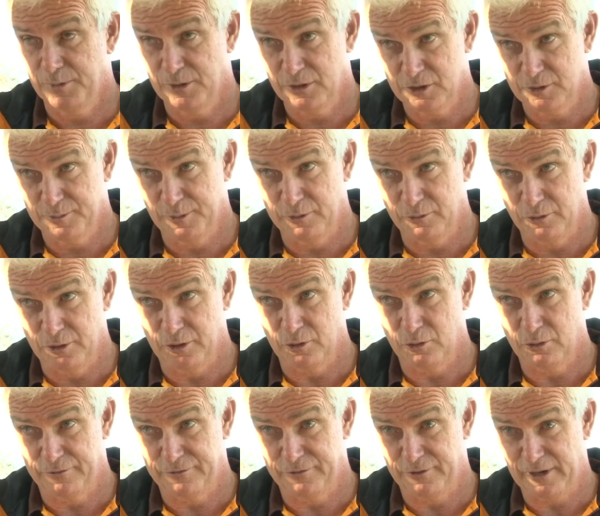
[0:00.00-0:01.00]
It's been really
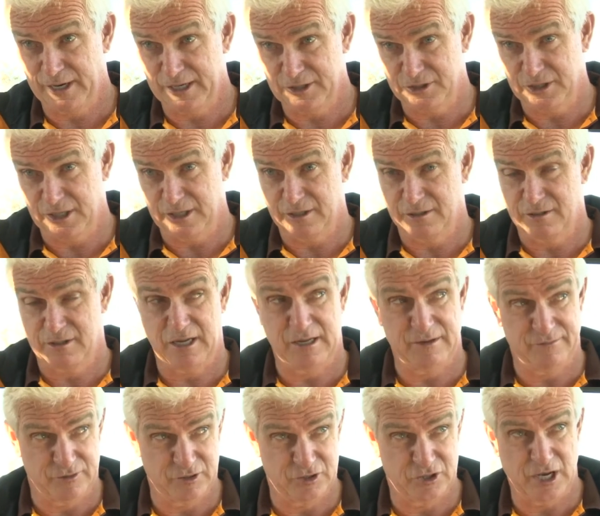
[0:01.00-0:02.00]
good for us
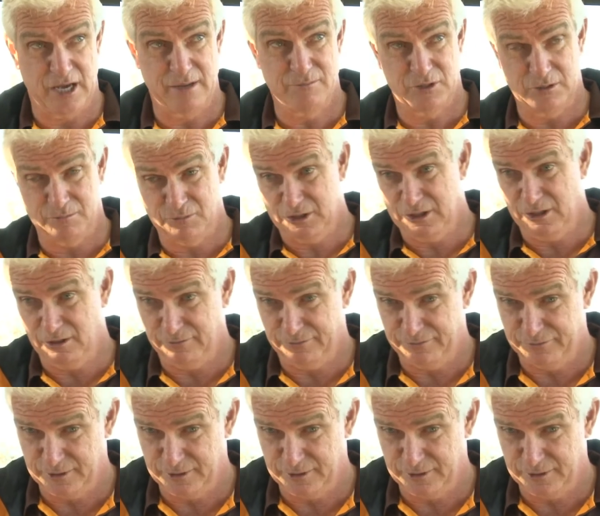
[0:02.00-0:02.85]
and for James himself.